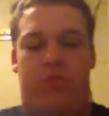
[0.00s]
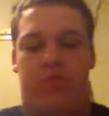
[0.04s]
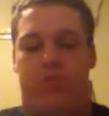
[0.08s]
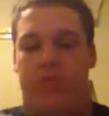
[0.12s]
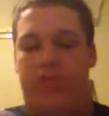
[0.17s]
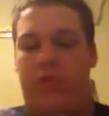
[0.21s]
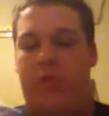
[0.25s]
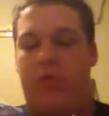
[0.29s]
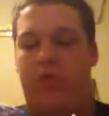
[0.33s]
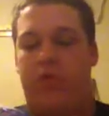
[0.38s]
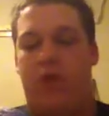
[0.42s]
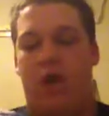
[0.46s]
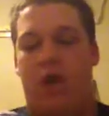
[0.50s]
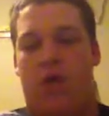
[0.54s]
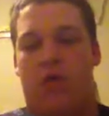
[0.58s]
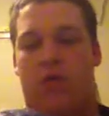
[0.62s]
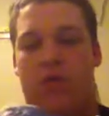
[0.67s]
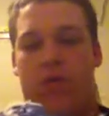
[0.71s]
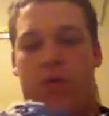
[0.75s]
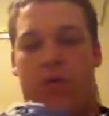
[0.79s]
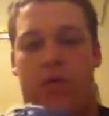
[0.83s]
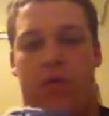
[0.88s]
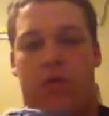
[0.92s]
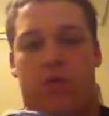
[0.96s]
played around
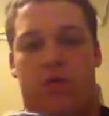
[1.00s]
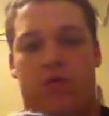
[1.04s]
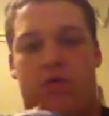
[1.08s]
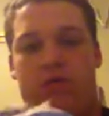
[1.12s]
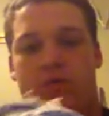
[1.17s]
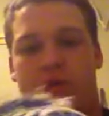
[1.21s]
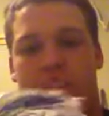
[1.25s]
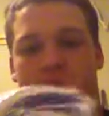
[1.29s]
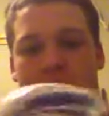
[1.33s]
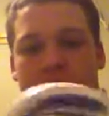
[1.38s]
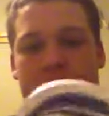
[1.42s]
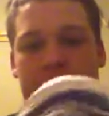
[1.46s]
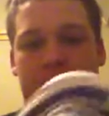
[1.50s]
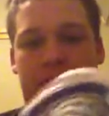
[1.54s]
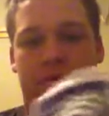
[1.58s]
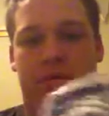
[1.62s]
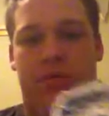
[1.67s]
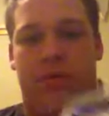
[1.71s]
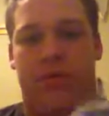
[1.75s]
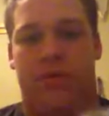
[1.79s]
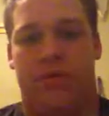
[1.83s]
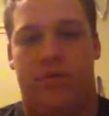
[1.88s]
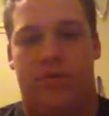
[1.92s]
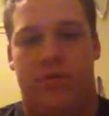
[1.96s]
with it, tried to,
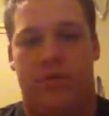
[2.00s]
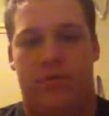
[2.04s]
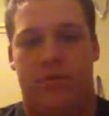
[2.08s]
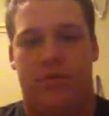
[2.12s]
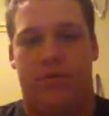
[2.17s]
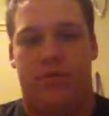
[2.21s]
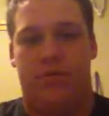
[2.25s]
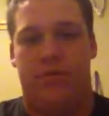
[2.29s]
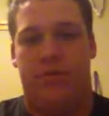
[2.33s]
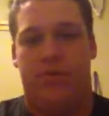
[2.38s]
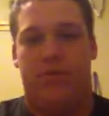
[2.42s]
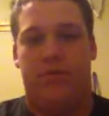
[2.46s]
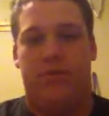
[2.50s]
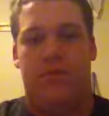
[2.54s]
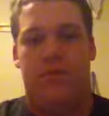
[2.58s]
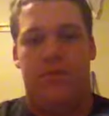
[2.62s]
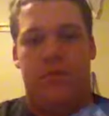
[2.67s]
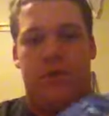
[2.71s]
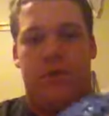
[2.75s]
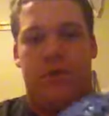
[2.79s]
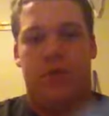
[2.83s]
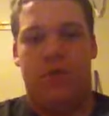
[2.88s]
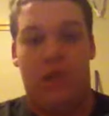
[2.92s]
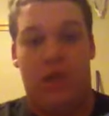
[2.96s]

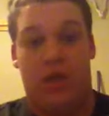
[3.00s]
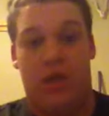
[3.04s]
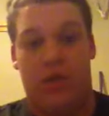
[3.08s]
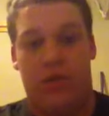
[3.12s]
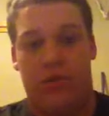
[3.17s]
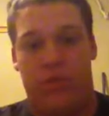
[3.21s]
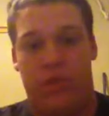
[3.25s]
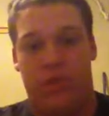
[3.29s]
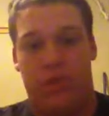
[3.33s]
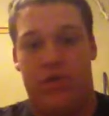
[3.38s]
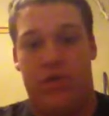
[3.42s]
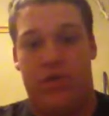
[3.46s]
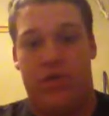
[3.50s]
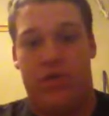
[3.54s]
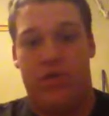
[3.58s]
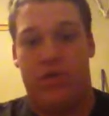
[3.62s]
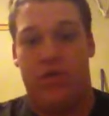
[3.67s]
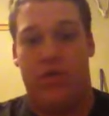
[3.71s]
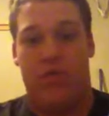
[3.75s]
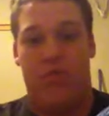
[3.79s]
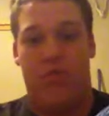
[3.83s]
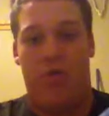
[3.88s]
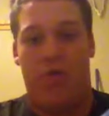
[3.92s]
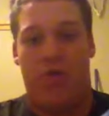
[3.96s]
don't tell him this, but I tried
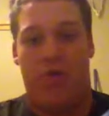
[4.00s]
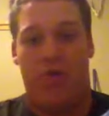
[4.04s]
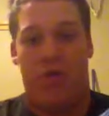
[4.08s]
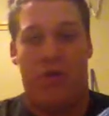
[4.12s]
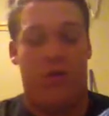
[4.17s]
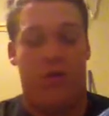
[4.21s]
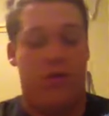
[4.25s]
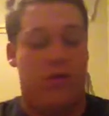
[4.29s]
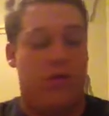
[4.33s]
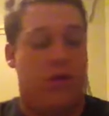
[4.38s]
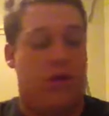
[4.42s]
to break it.